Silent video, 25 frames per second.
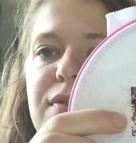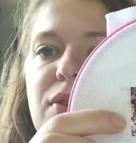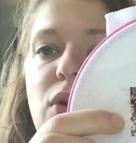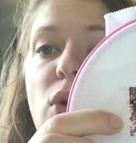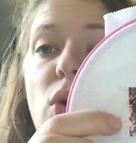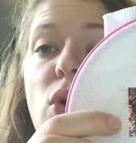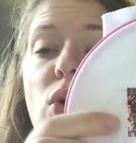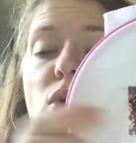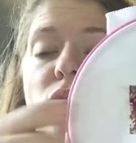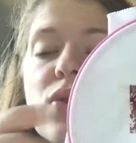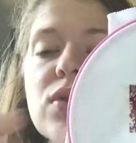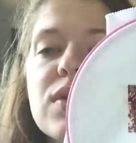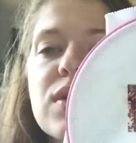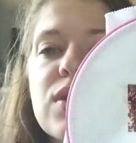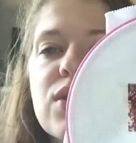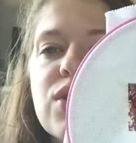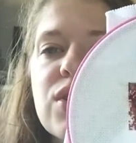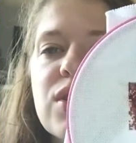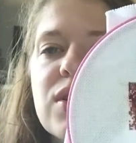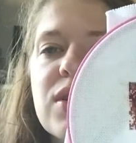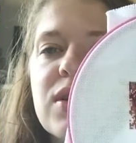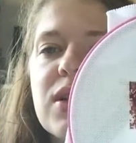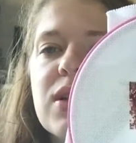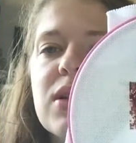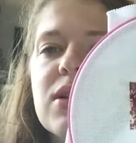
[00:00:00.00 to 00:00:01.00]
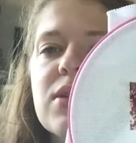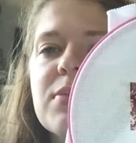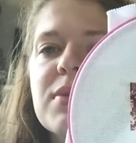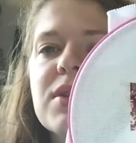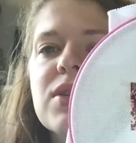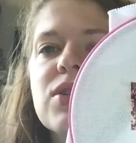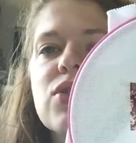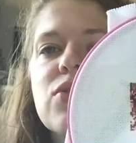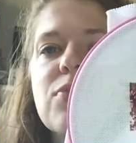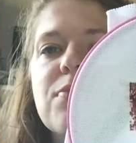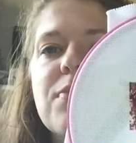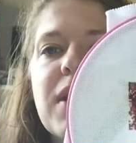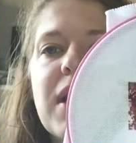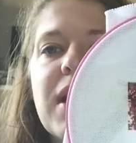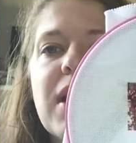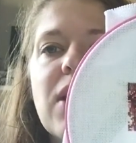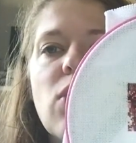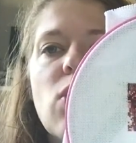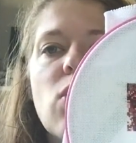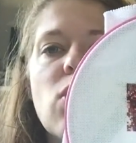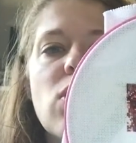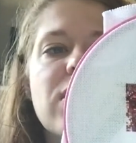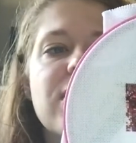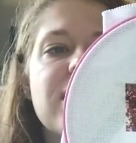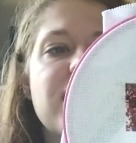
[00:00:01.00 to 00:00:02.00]
holes are just a little bit too big
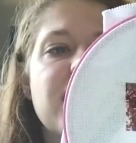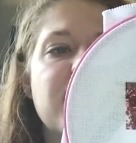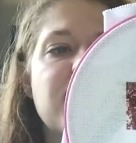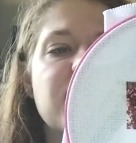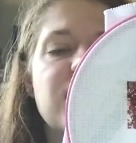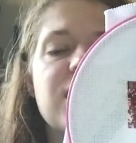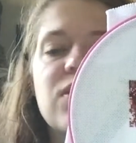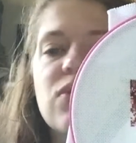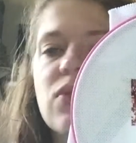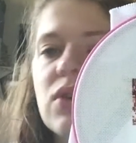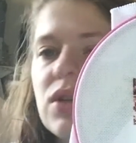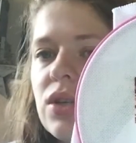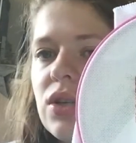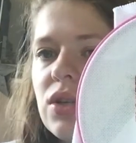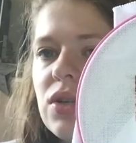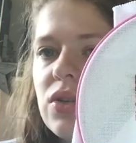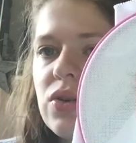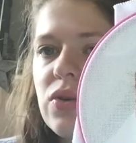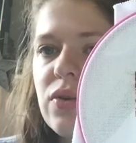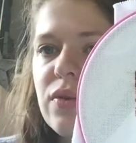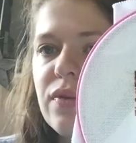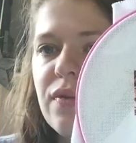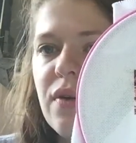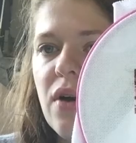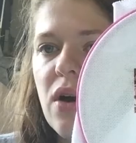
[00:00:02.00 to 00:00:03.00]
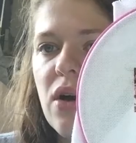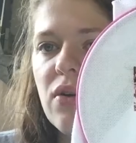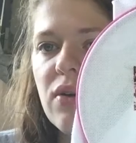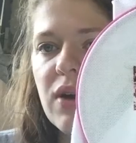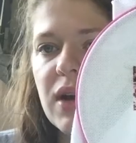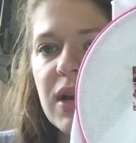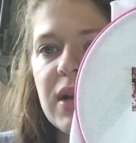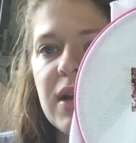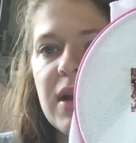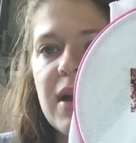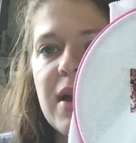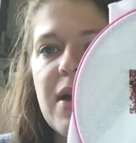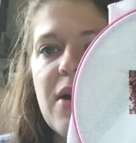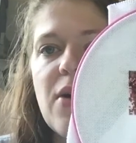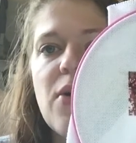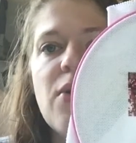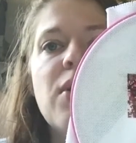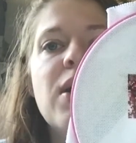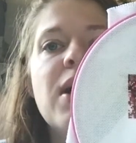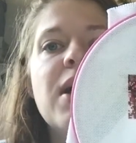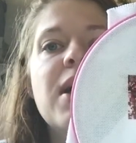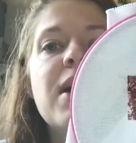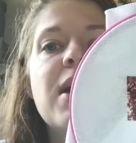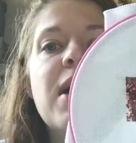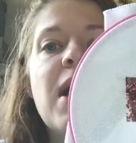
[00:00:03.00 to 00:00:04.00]
or that I stretch it too far right
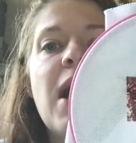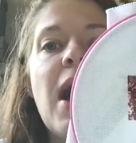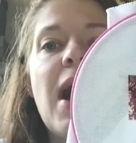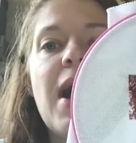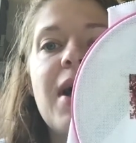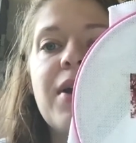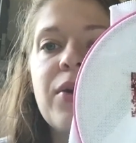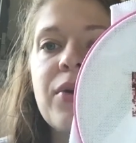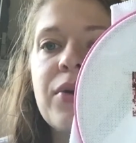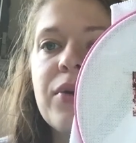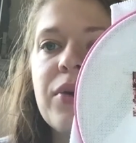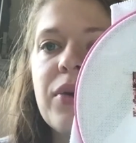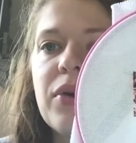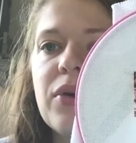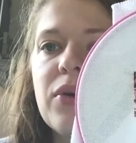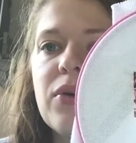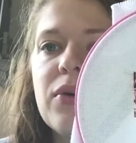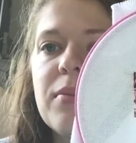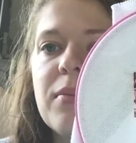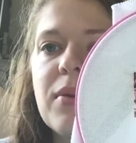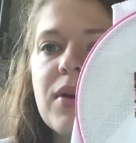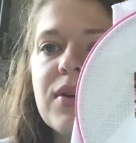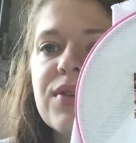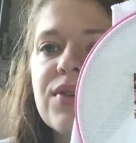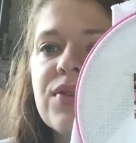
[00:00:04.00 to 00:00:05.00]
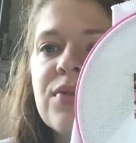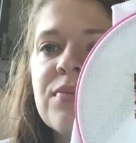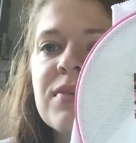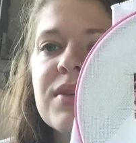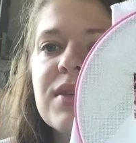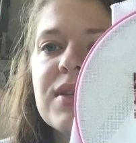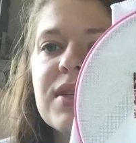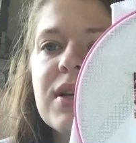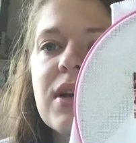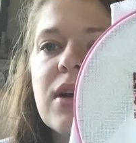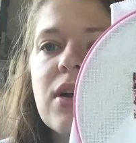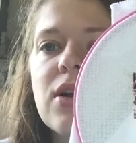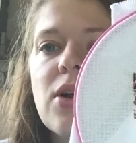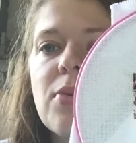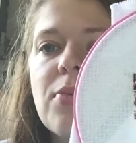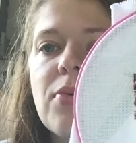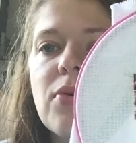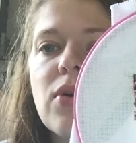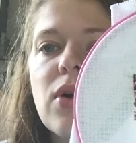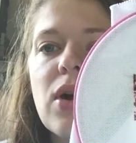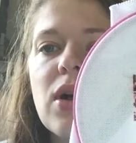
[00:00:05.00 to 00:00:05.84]
now. I don't know. I'm also missing a couple